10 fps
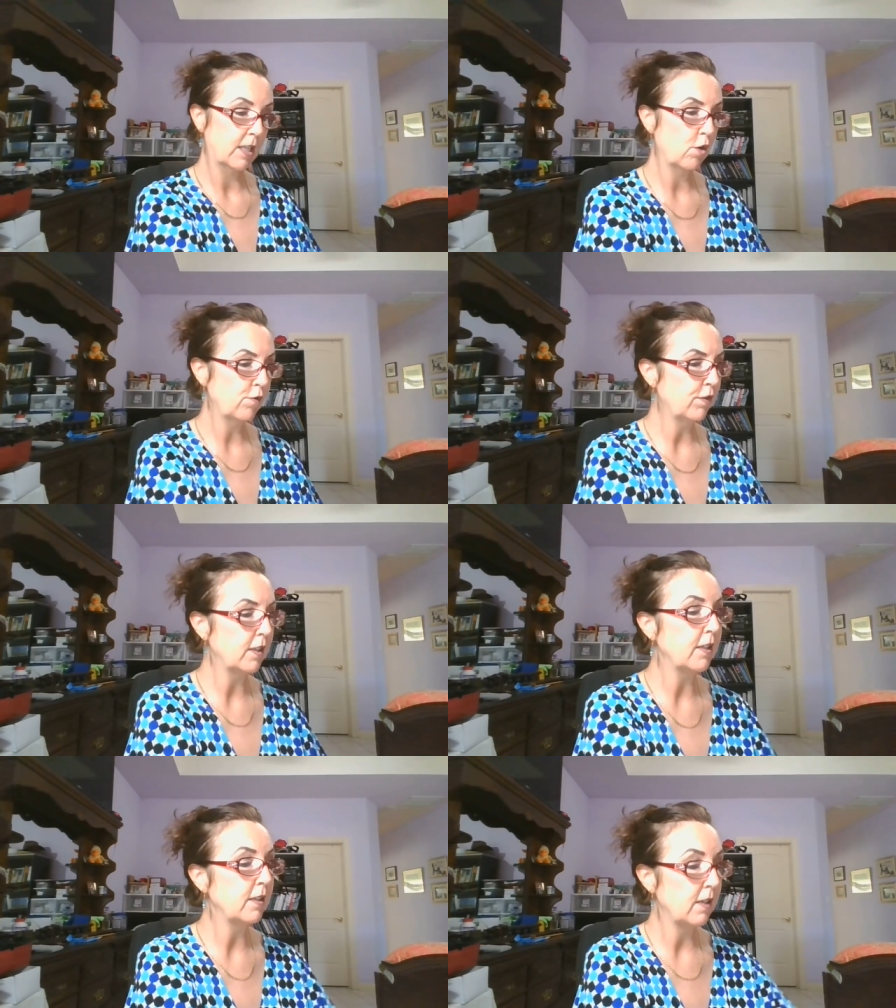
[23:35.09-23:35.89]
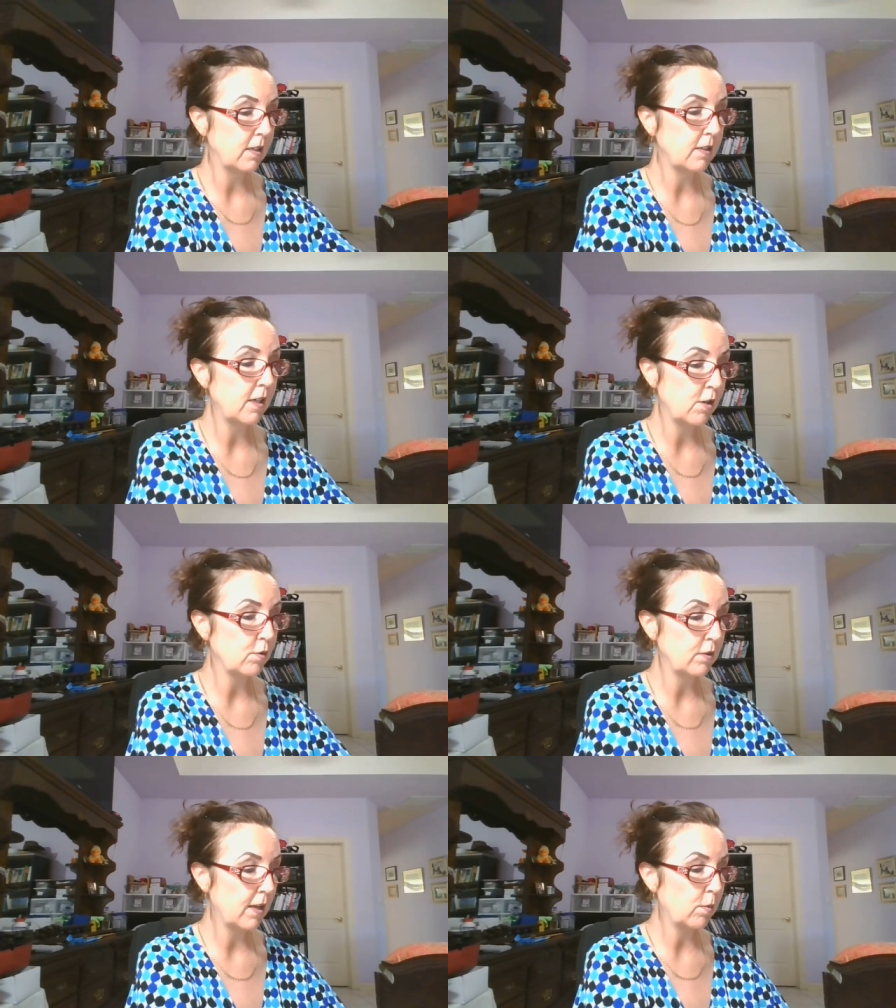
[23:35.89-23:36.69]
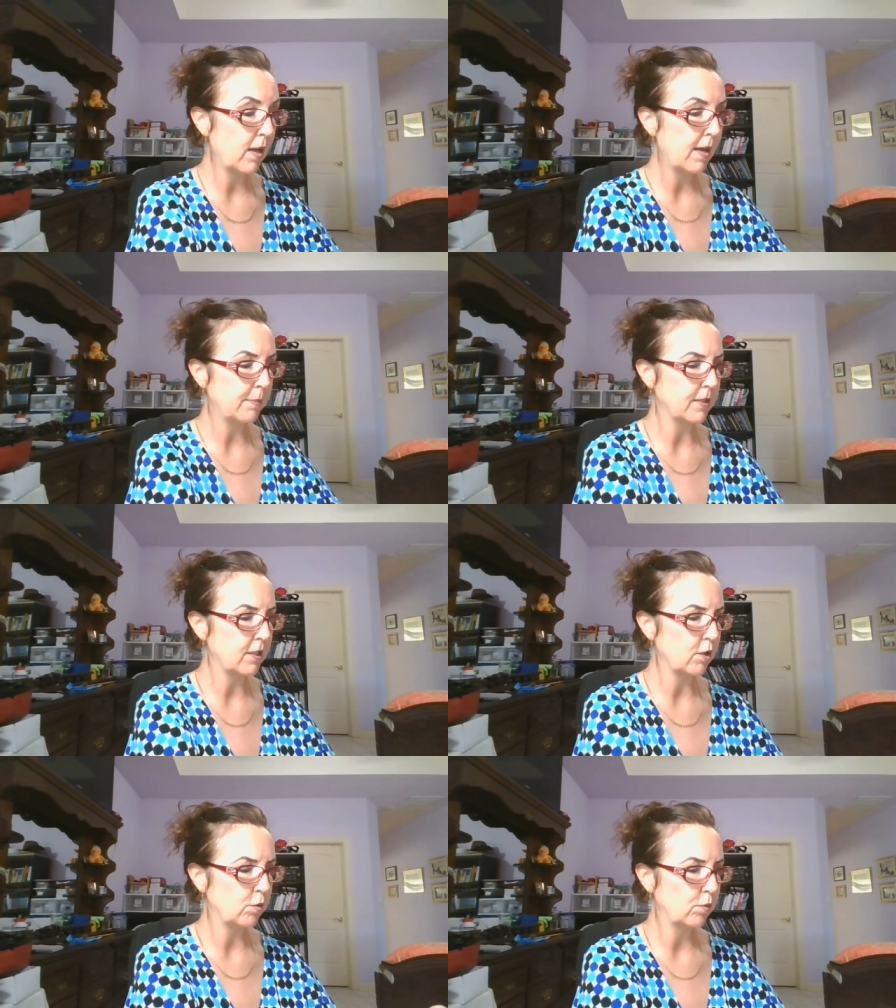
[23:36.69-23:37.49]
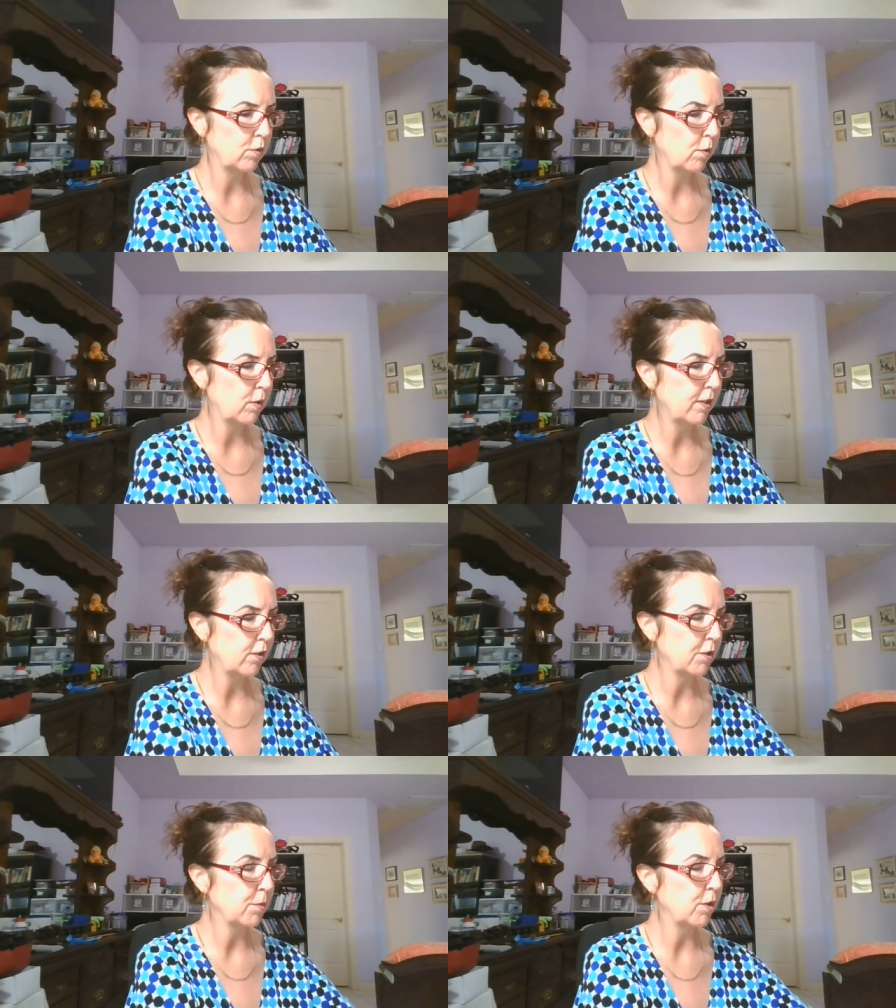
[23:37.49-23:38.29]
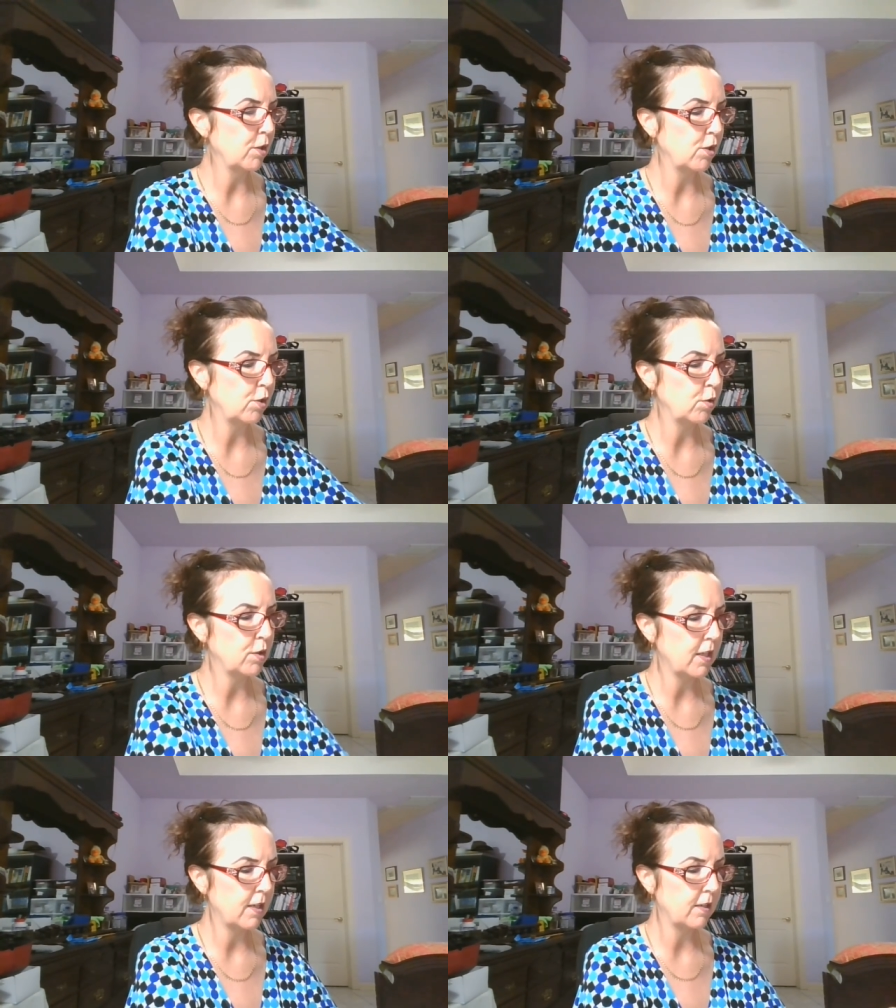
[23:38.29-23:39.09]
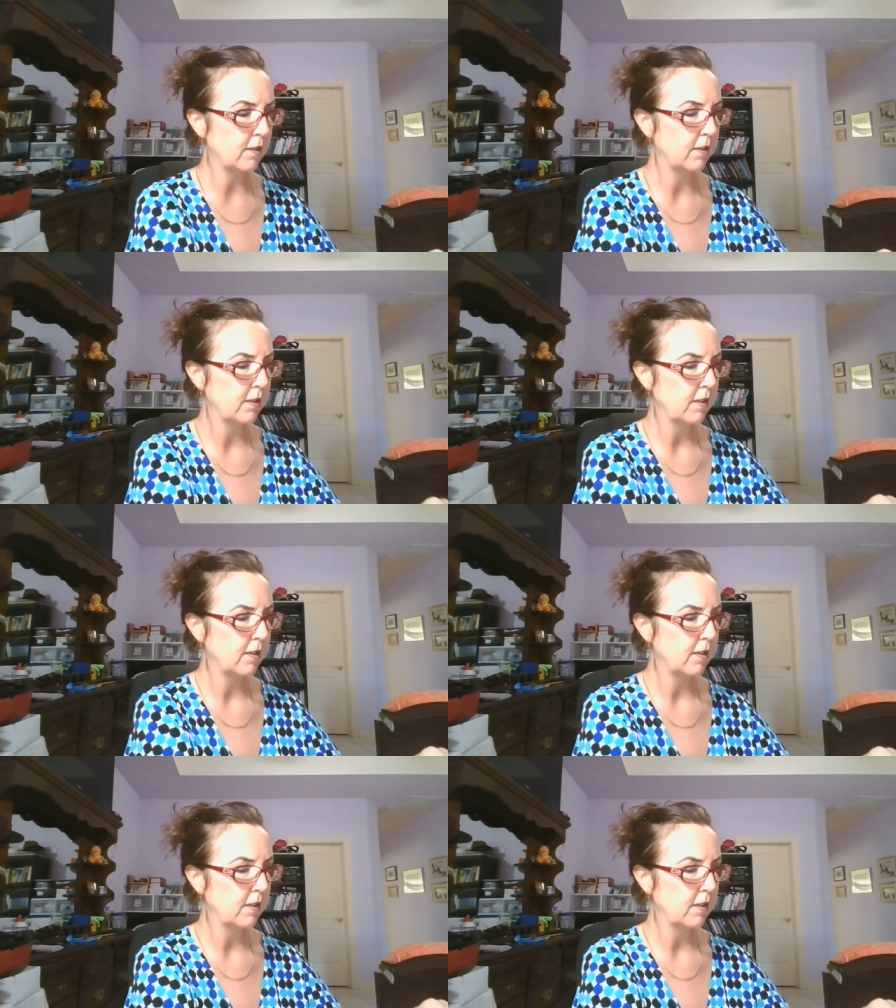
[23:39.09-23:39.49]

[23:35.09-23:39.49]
hopefully you know that will happen soon we'll hear some good news and